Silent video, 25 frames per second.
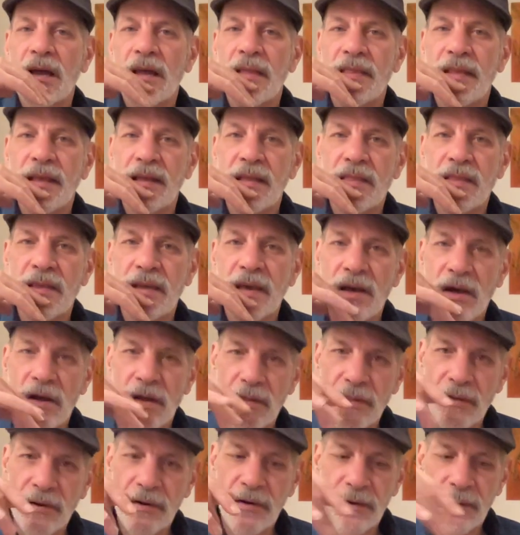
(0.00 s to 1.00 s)
and then the
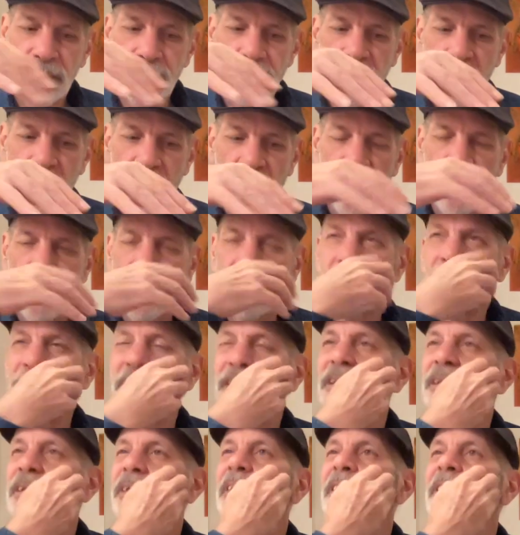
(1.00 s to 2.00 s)
other part of
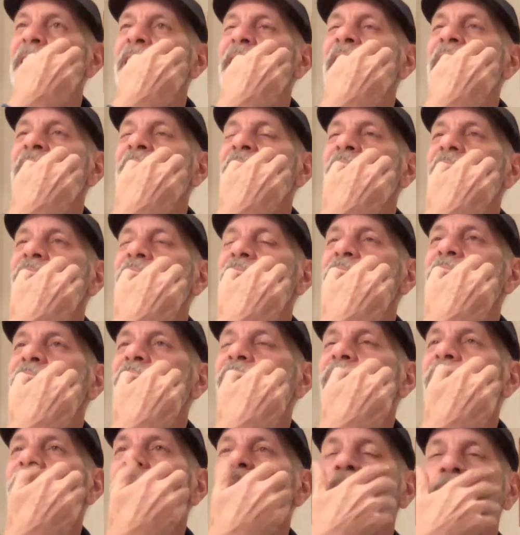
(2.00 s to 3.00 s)
it
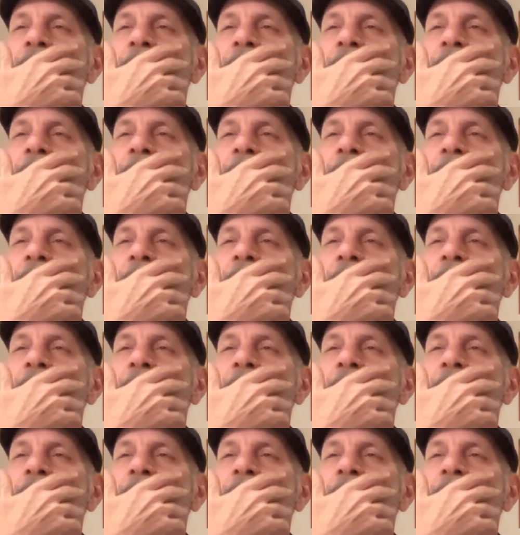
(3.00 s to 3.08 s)
is